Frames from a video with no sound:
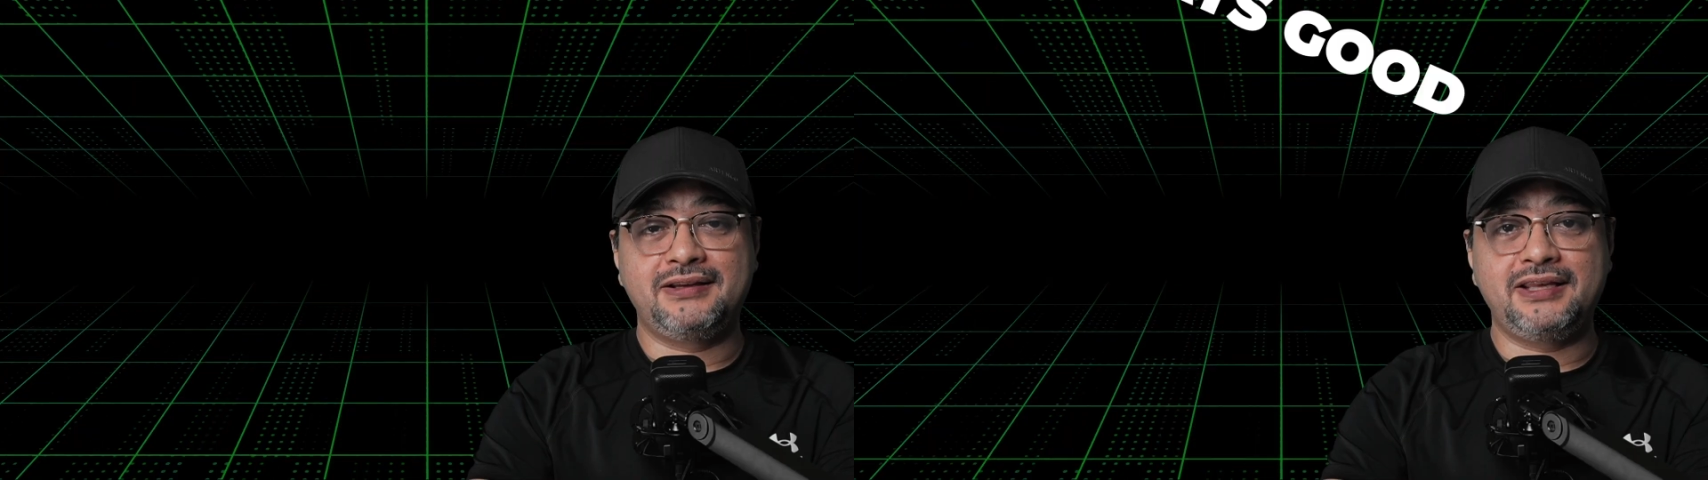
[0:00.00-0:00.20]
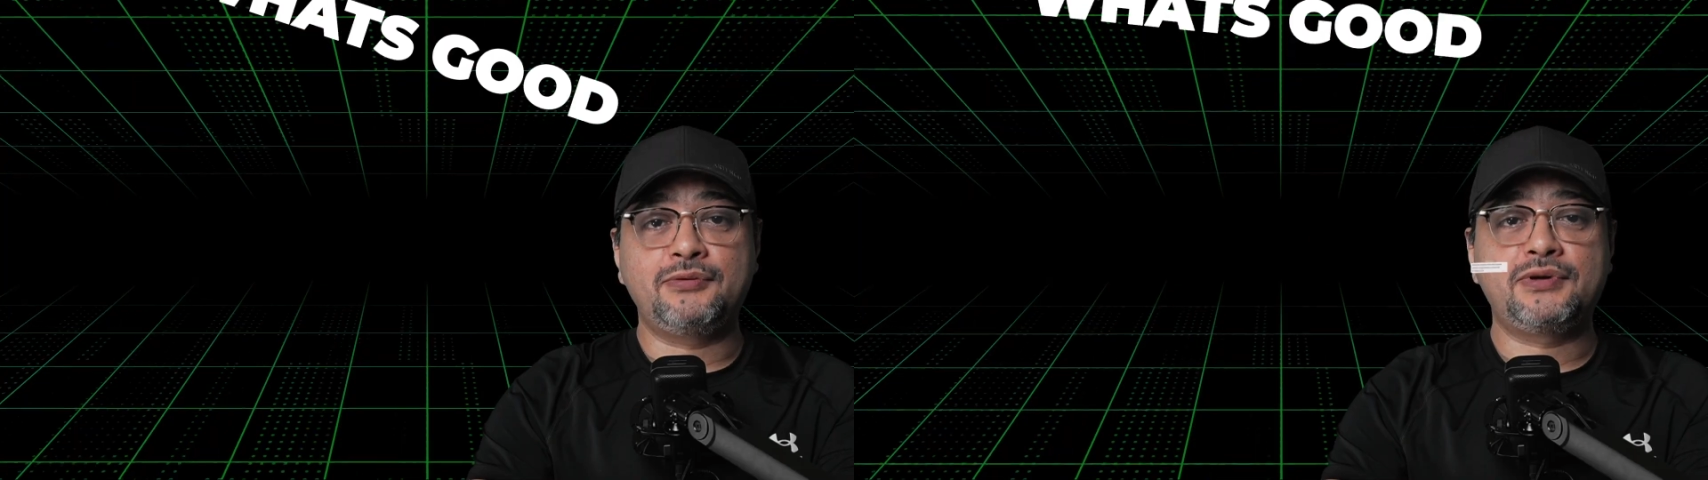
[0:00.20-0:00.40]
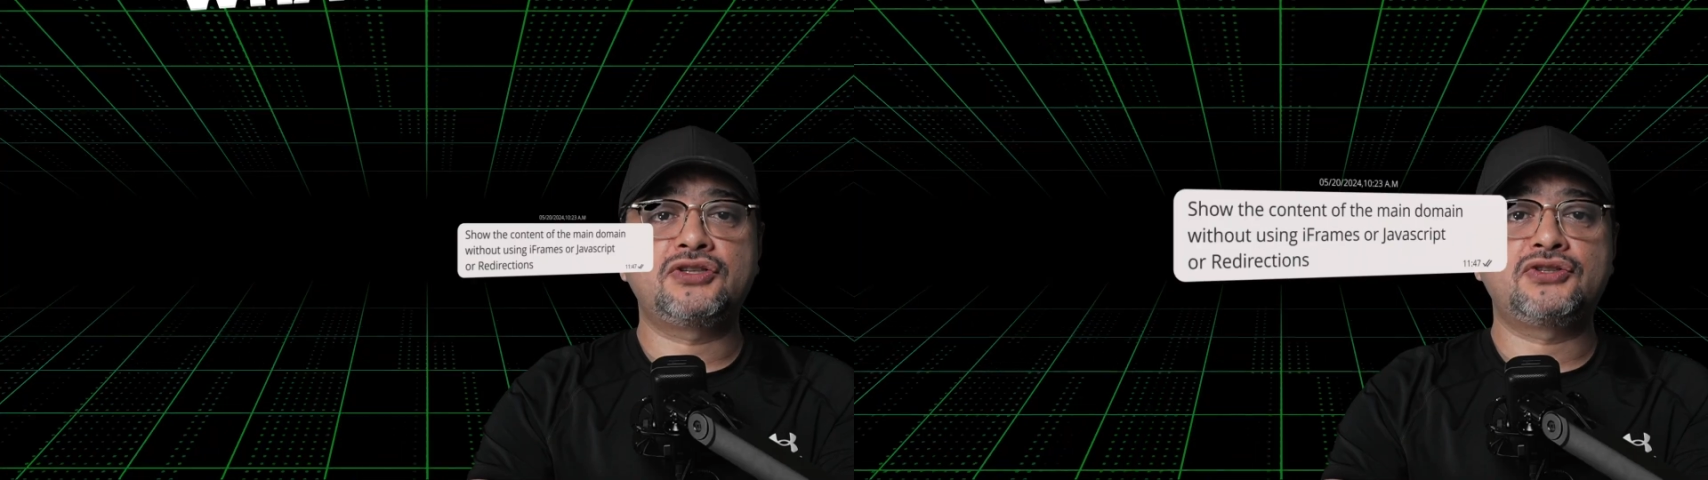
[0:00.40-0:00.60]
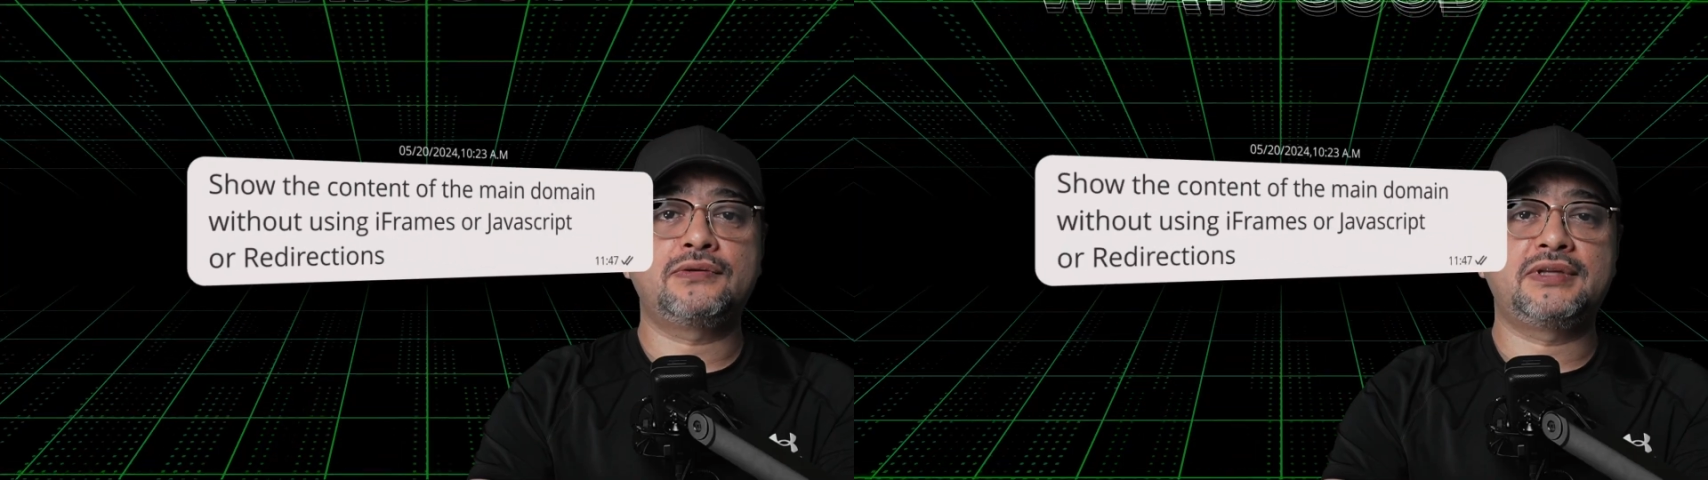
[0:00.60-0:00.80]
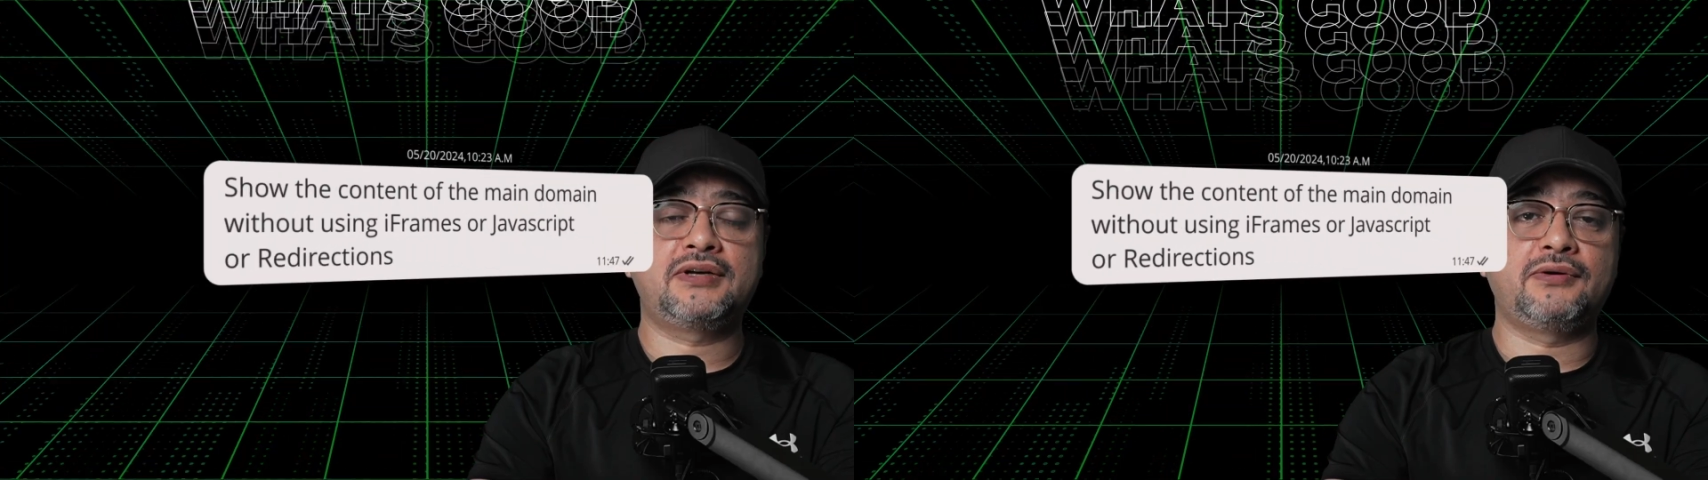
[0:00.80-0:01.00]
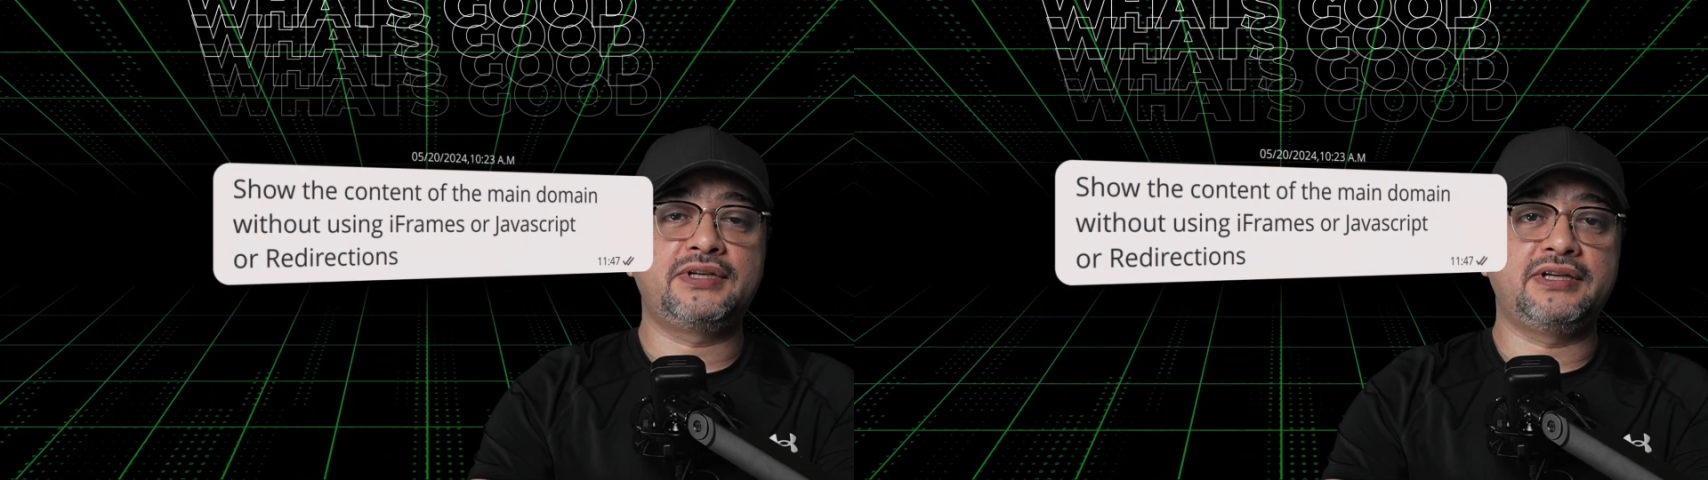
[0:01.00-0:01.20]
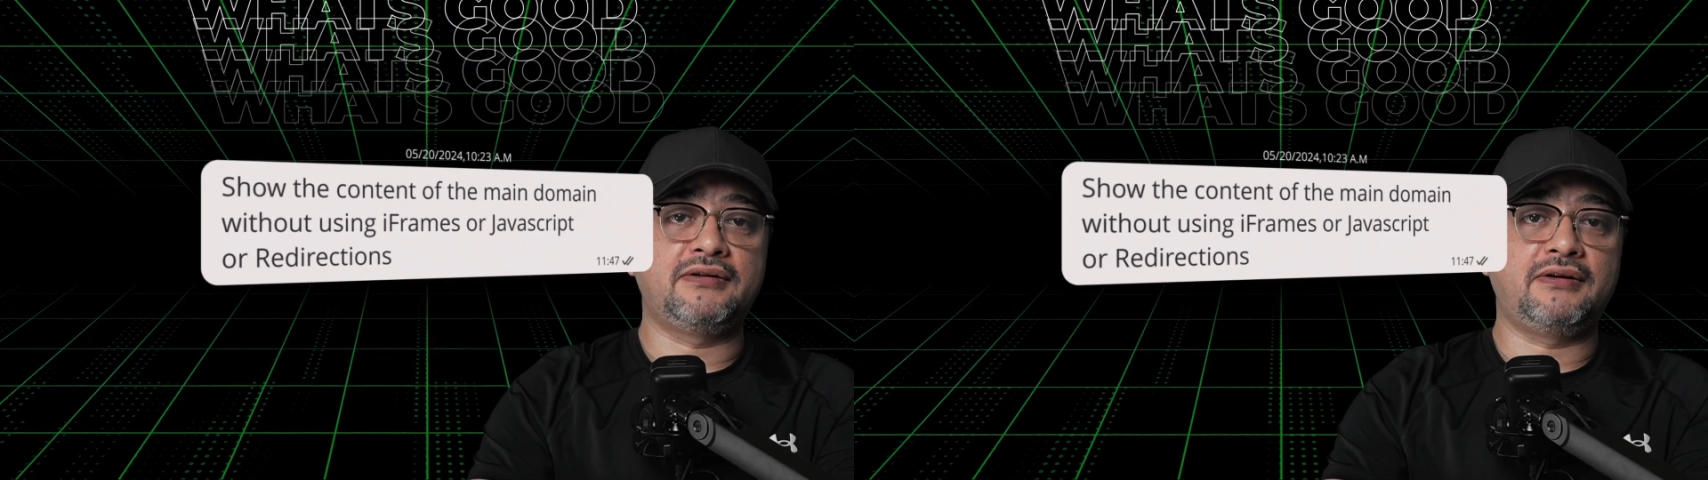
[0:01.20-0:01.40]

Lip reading: you can show the content